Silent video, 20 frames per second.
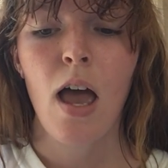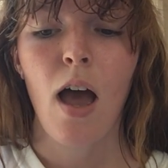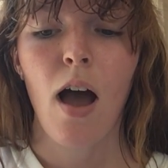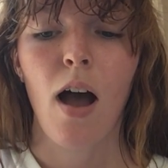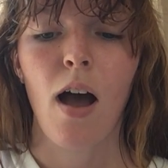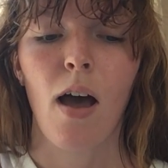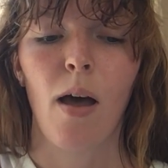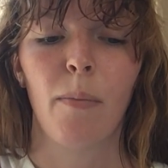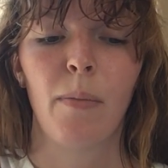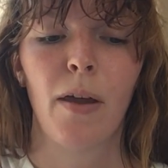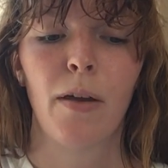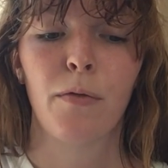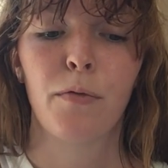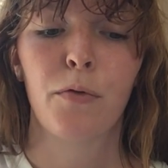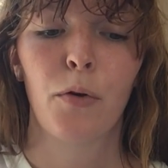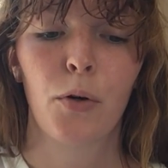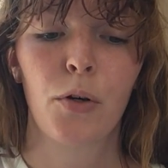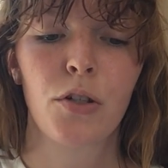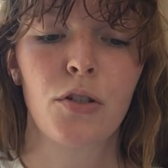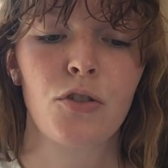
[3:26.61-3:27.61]
and
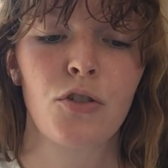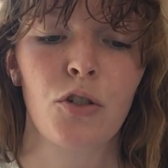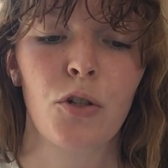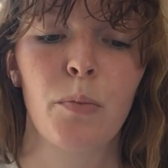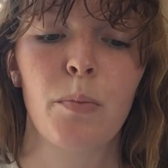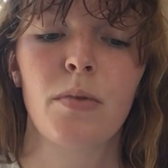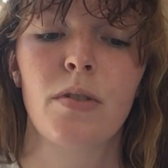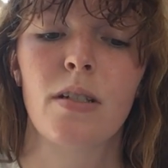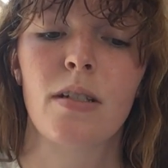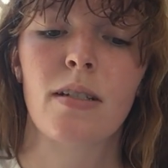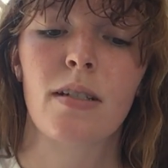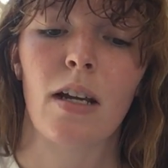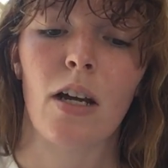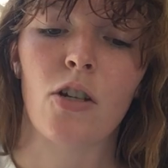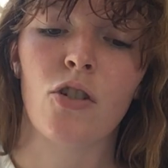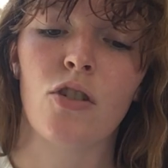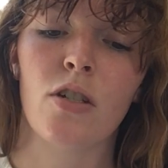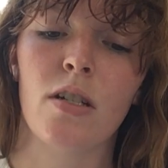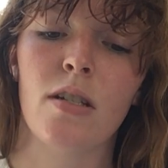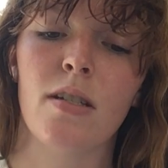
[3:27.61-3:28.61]
focus group
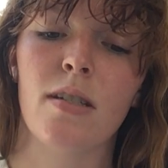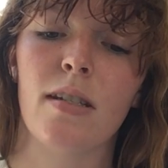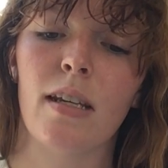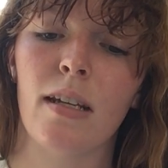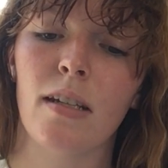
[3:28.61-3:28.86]
discussions,